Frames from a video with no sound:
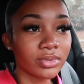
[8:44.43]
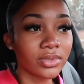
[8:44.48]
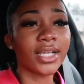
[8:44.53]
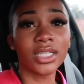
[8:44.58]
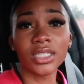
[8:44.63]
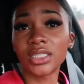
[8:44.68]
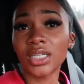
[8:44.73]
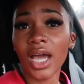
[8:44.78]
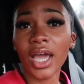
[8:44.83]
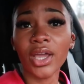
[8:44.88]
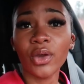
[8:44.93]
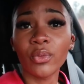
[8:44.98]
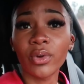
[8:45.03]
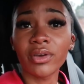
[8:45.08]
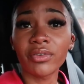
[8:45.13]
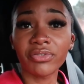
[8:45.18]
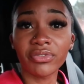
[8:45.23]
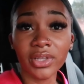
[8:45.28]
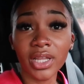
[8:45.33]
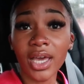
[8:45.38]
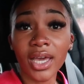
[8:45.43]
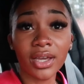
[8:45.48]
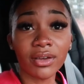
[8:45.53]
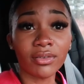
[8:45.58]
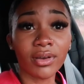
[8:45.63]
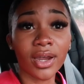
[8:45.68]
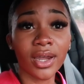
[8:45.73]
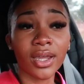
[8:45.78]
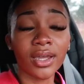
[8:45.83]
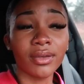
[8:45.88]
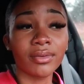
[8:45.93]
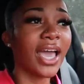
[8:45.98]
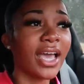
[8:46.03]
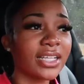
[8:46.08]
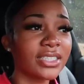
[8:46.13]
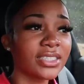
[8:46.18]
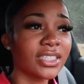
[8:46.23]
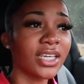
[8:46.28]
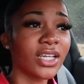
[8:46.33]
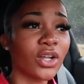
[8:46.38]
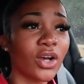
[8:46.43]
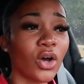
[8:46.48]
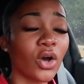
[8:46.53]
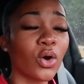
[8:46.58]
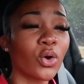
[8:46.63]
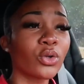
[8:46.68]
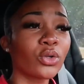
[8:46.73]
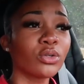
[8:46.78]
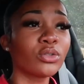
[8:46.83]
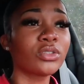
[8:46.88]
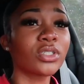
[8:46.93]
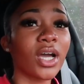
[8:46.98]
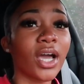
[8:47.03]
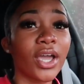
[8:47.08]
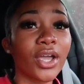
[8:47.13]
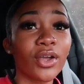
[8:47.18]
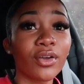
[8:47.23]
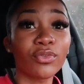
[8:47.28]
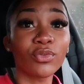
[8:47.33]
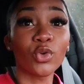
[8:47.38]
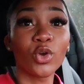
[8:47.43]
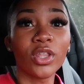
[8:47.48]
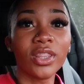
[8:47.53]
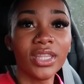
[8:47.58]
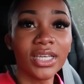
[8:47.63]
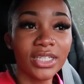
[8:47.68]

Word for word: Like the tire went flat, right? I had to get a whole new tire for